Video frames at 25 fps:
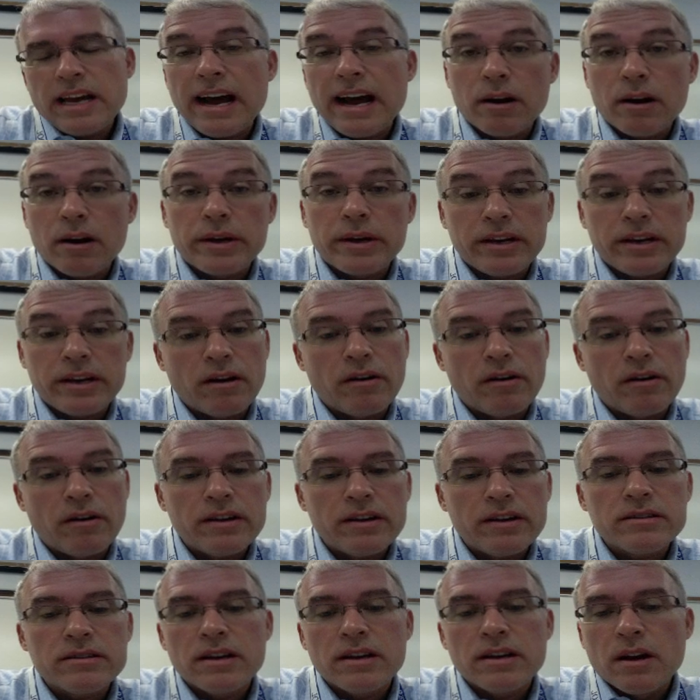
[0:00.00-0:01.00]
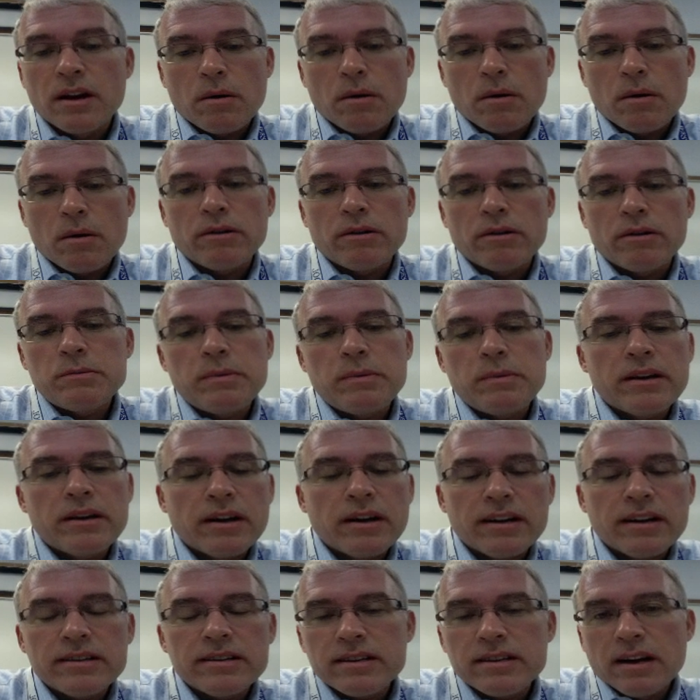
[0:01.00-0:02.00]
How do we know this? Well, it's
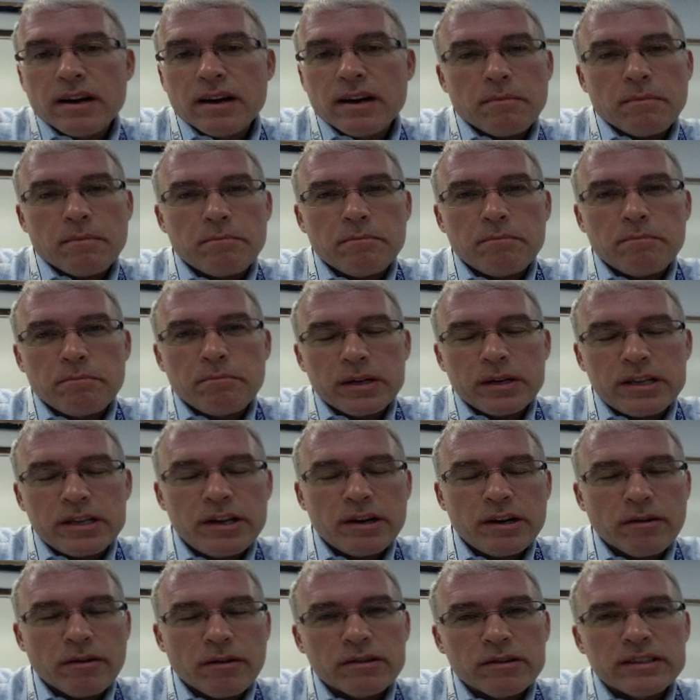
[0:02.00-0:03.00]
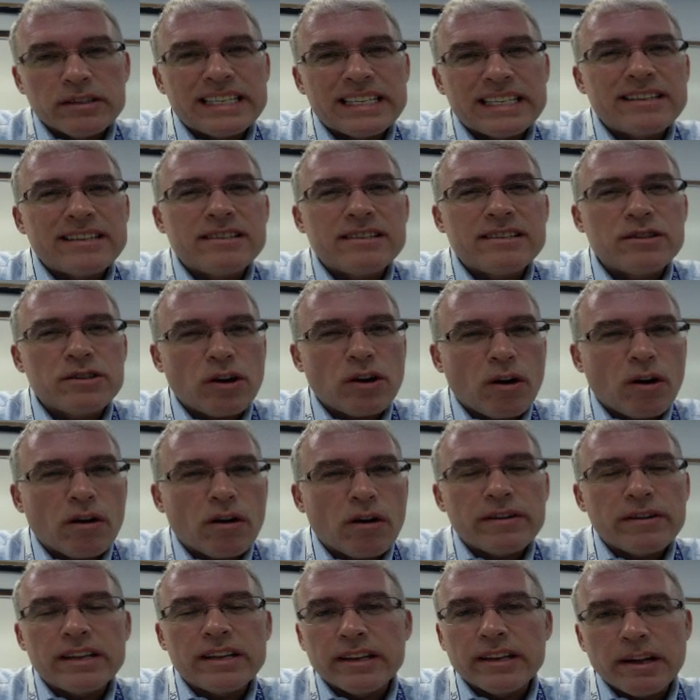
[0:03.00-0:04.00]
because materials that
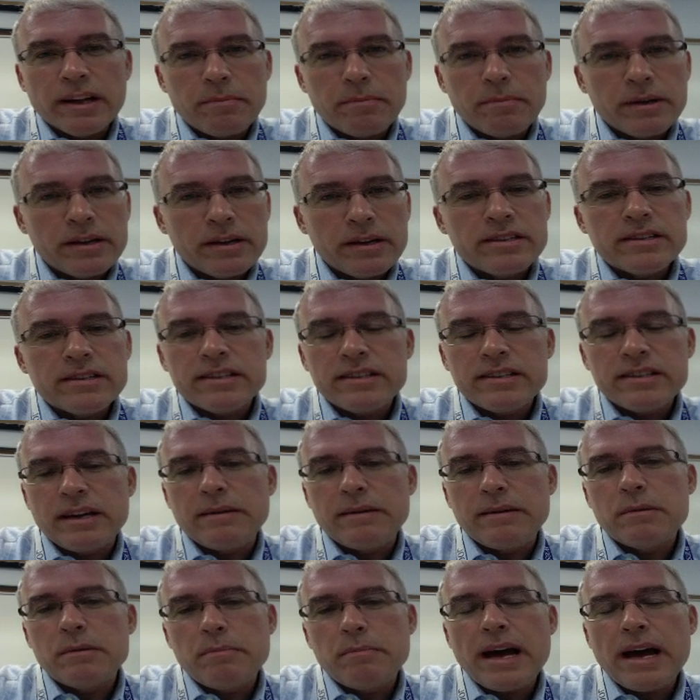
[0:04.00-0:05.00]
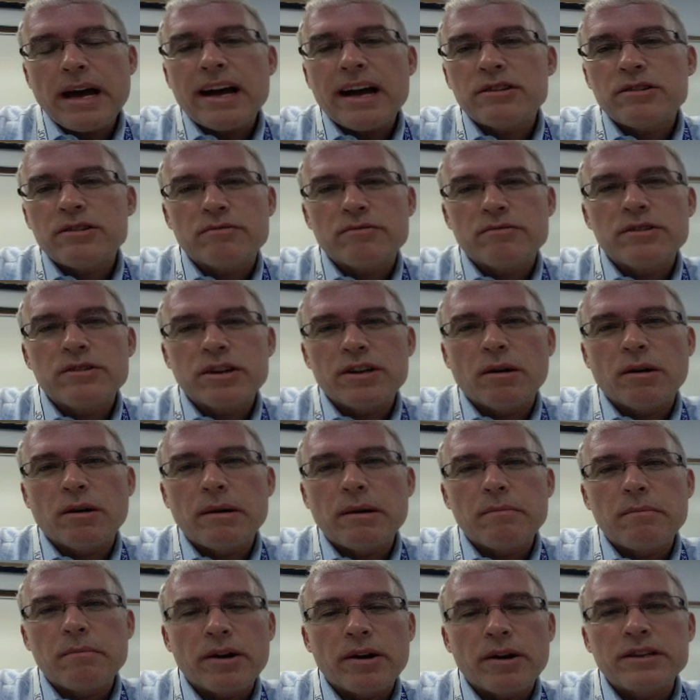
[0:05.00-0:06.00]
dissolve in lipids seem to pass through cell
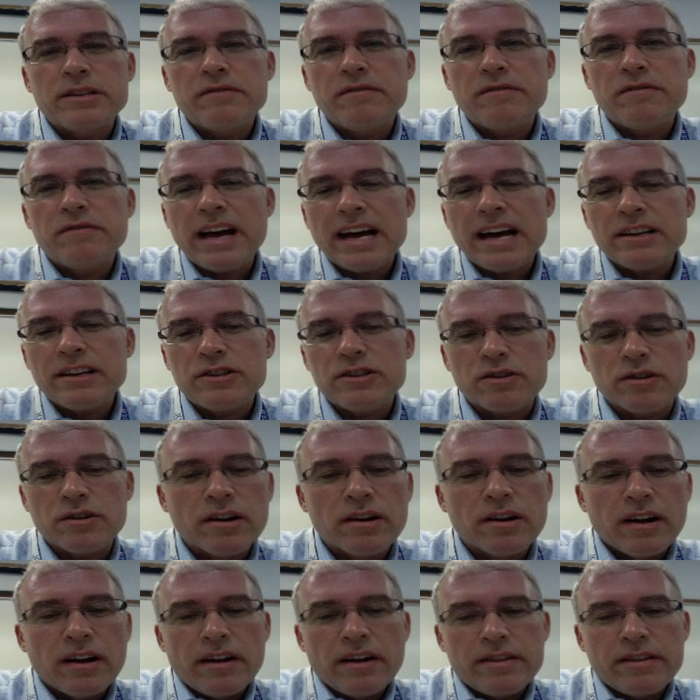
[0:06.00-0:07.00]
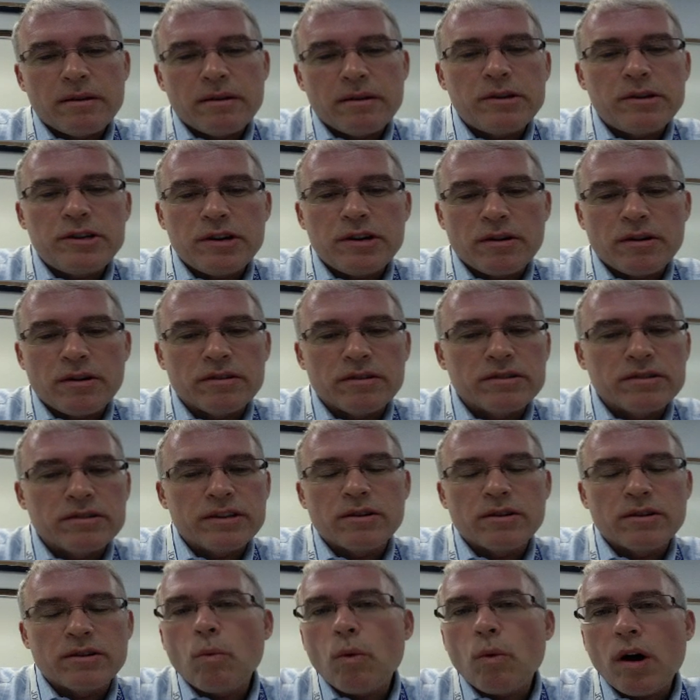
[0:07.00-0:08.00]
membranes faster than materials
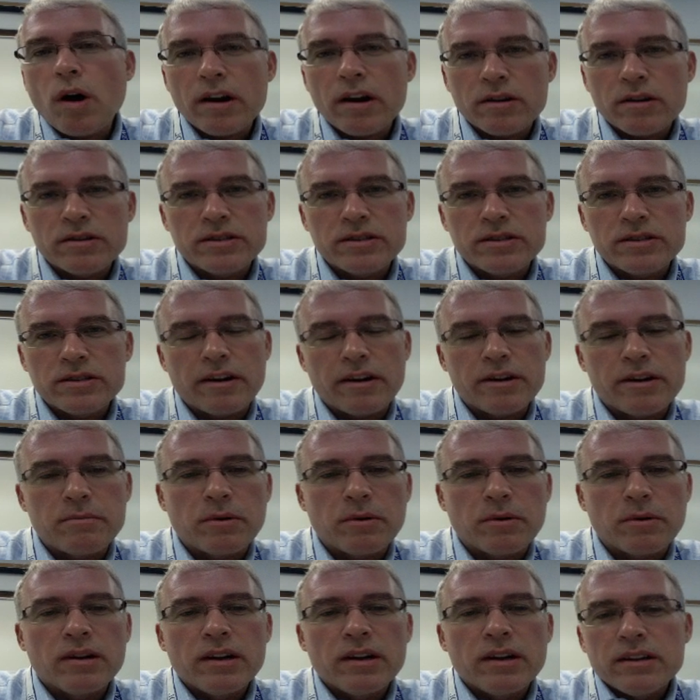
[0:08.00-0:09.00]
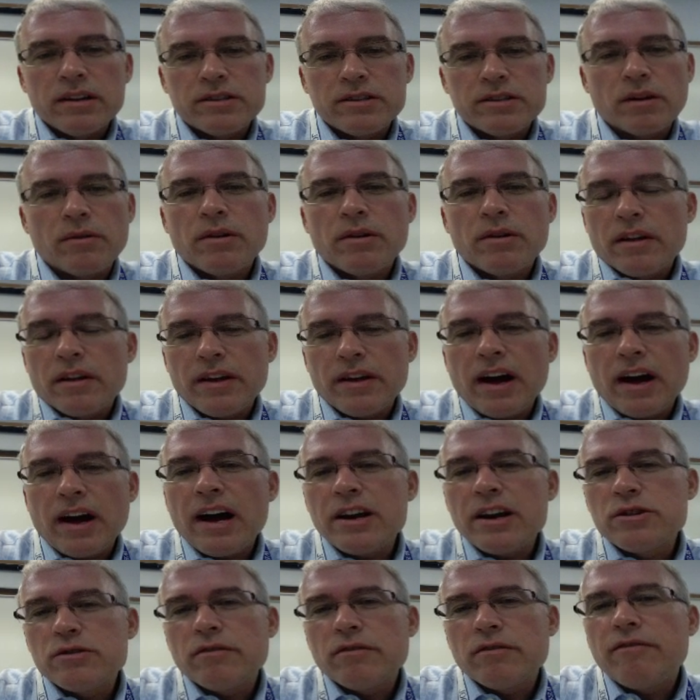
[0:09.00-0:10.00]
that are water soluble. So the
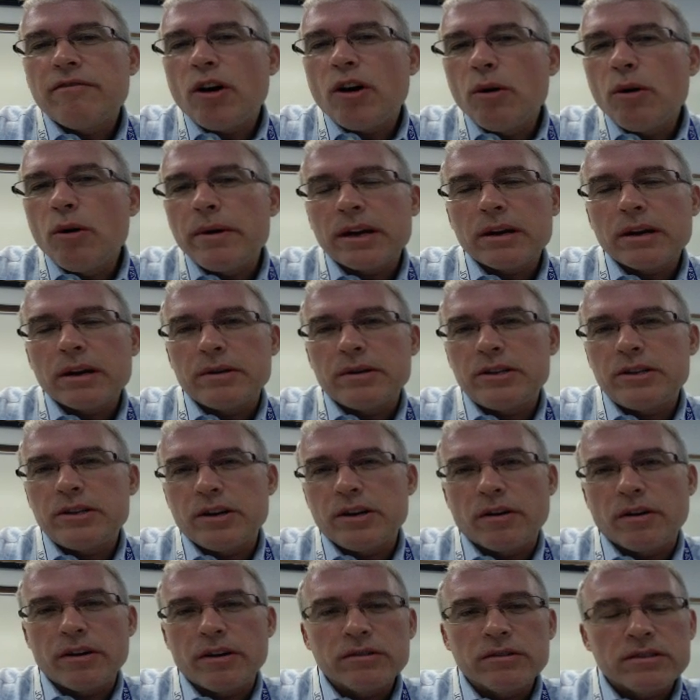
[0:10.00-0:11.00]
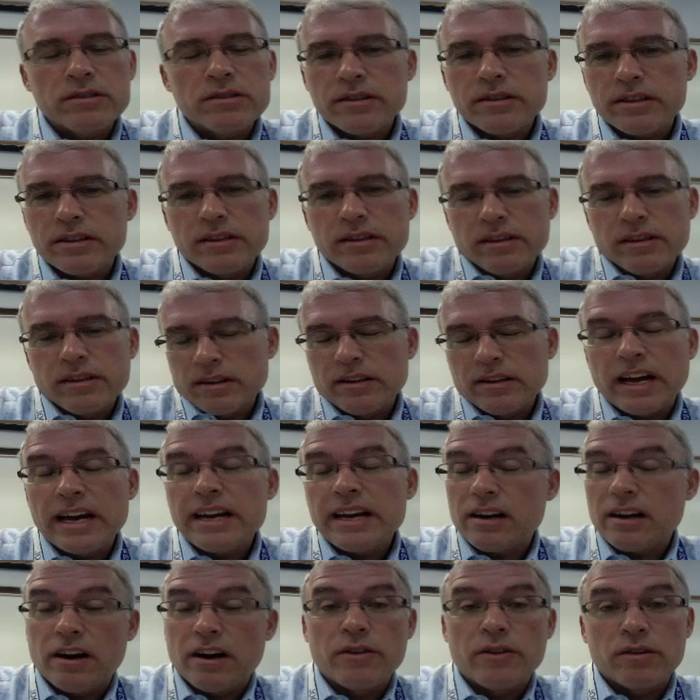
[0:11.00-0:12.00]
hydrophobic Phobic materials,
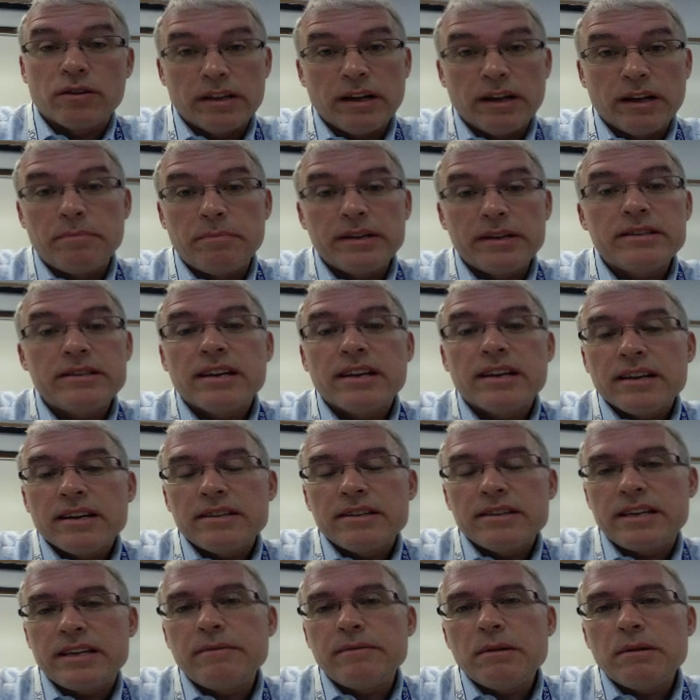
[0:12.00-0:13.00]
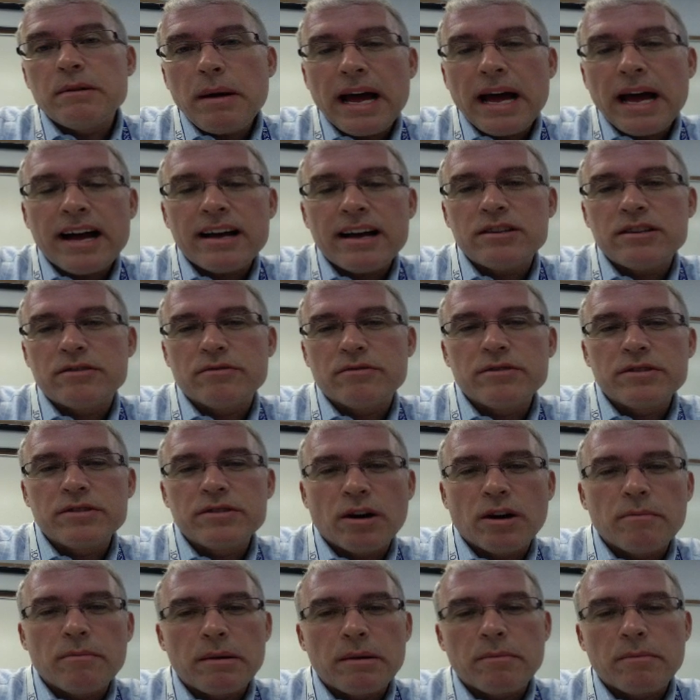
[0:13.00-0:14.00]
like other lipids, seem to pass through
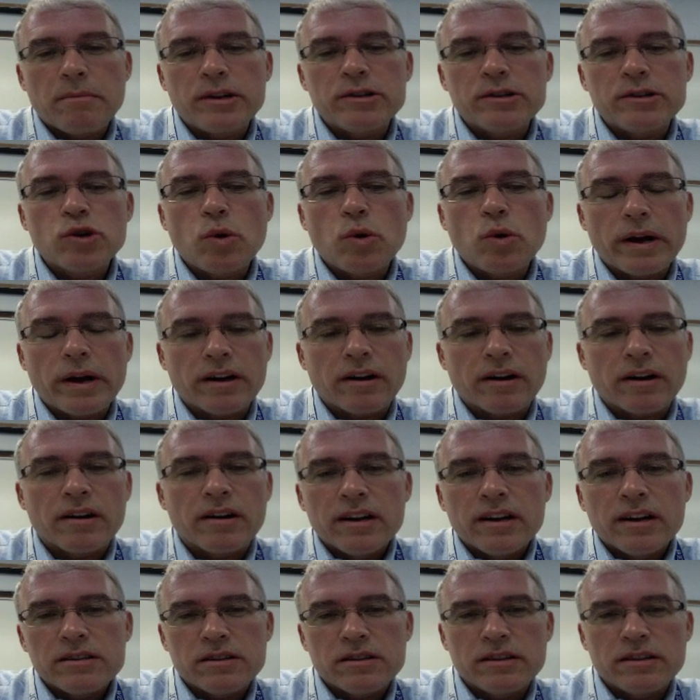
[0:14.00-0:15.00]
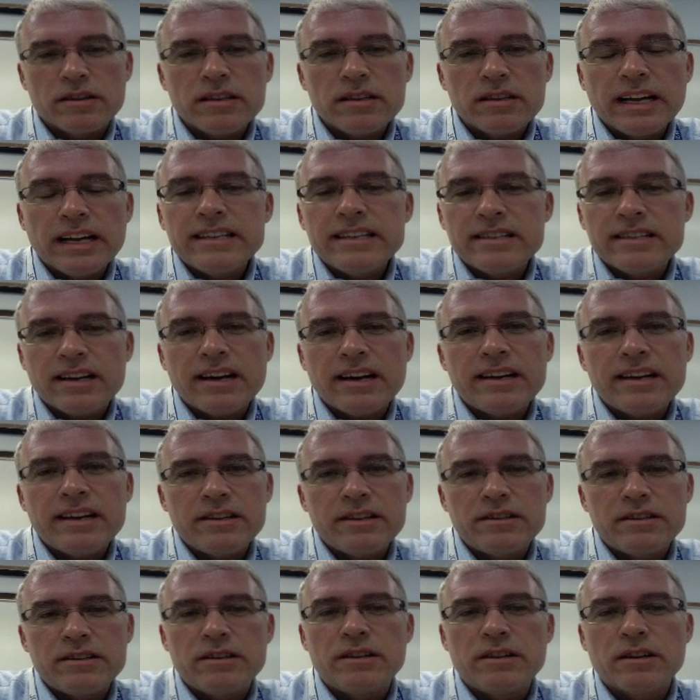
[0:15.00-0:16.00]
cell membranes quicker. So this led
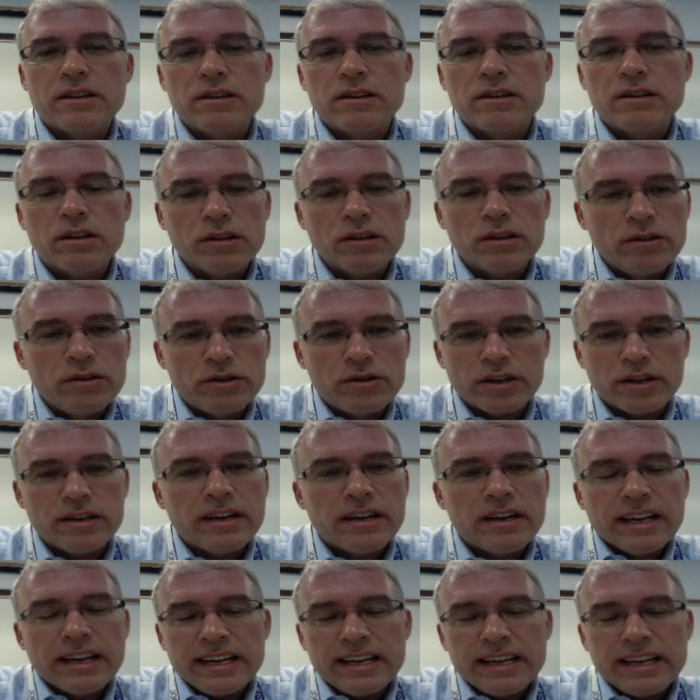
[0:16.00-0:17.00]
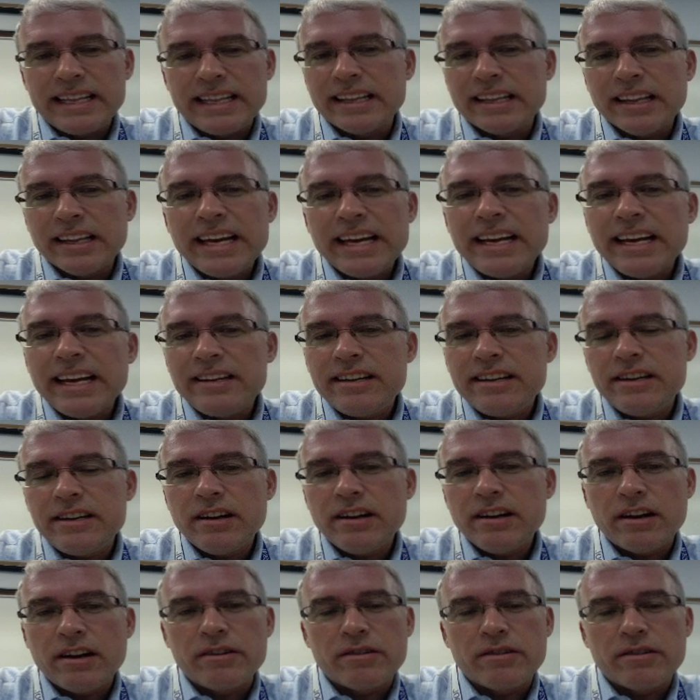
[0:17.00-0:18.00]
scientists to the conclusion in the late
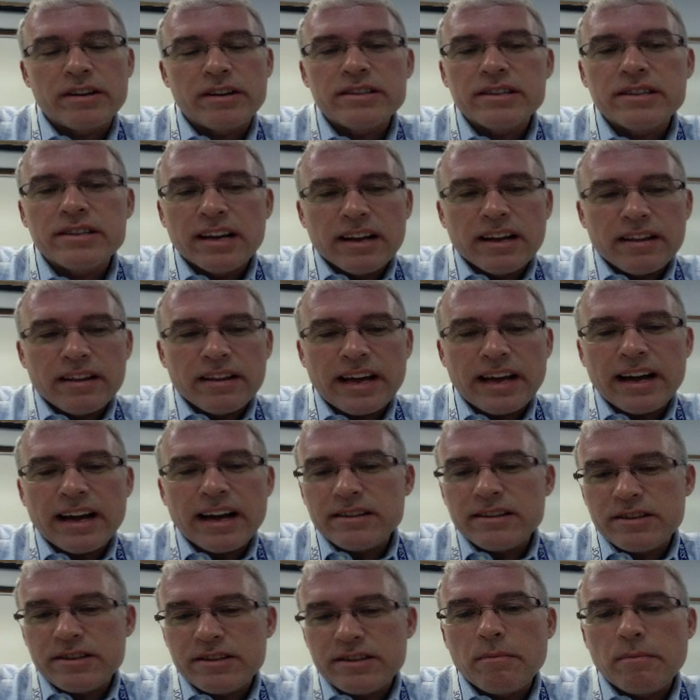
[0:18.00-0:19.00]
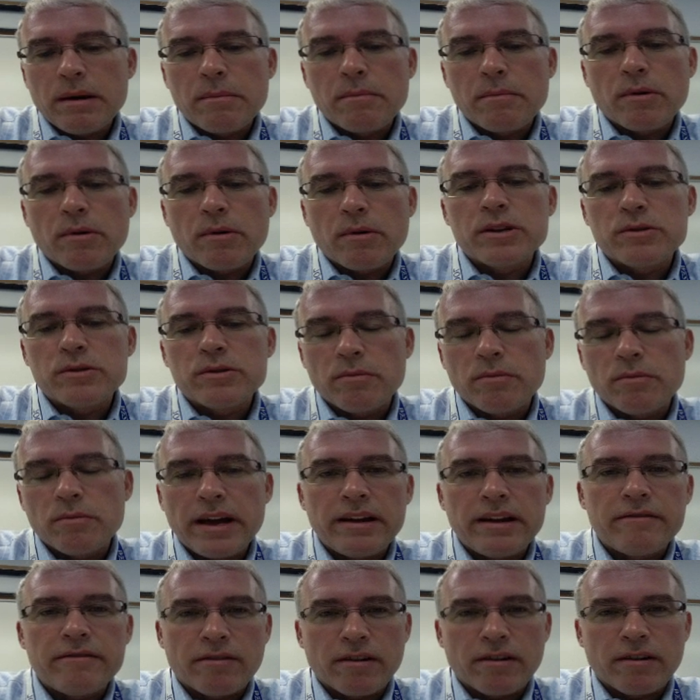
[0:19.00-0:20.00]
1800s that cell membranes were
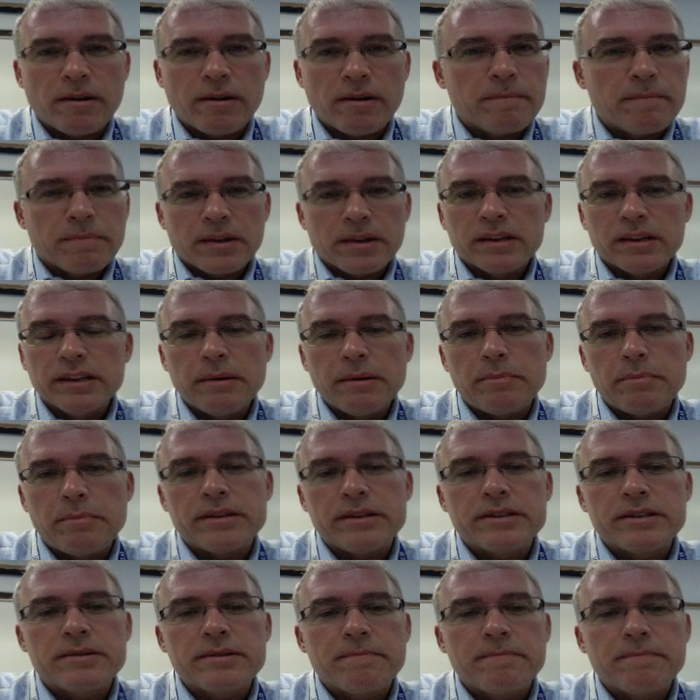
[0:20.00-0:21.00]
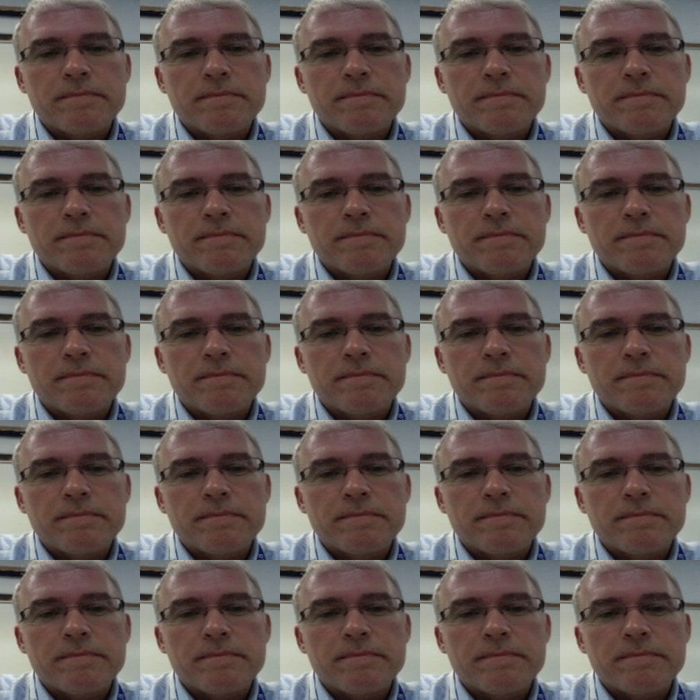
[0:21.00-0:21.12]
made from lipids.